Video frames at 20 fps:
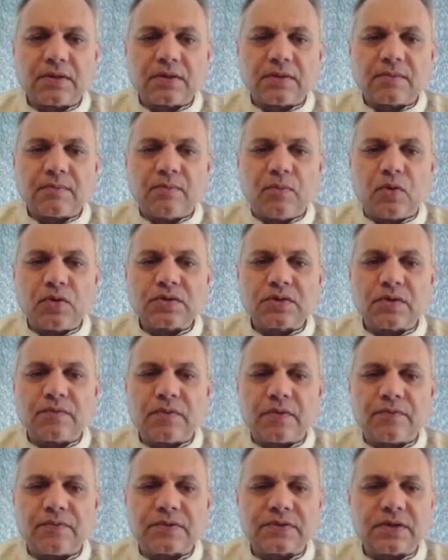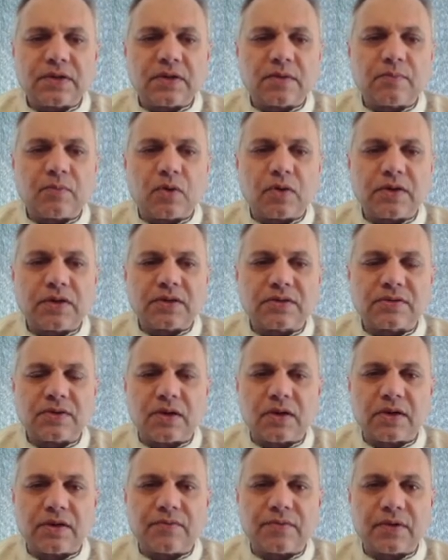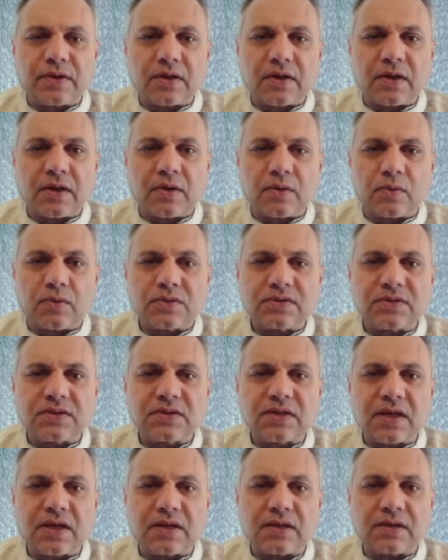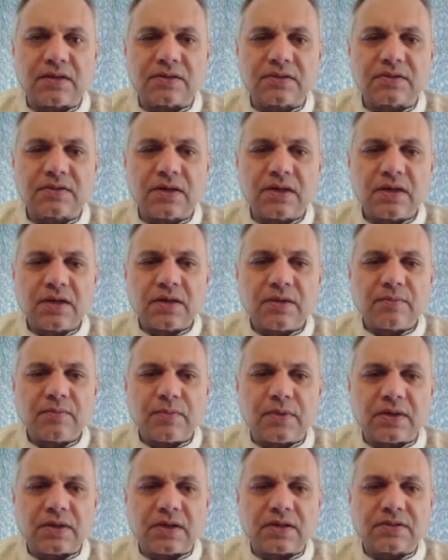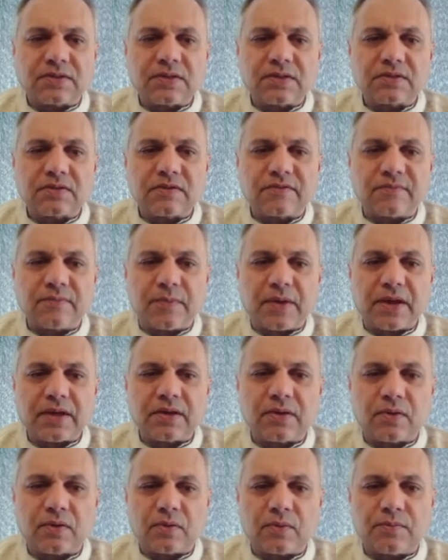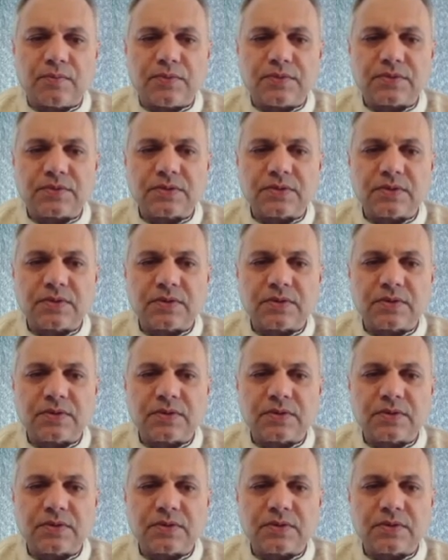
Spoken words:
Most of our physical body is not even our own cells, but consists of microbes.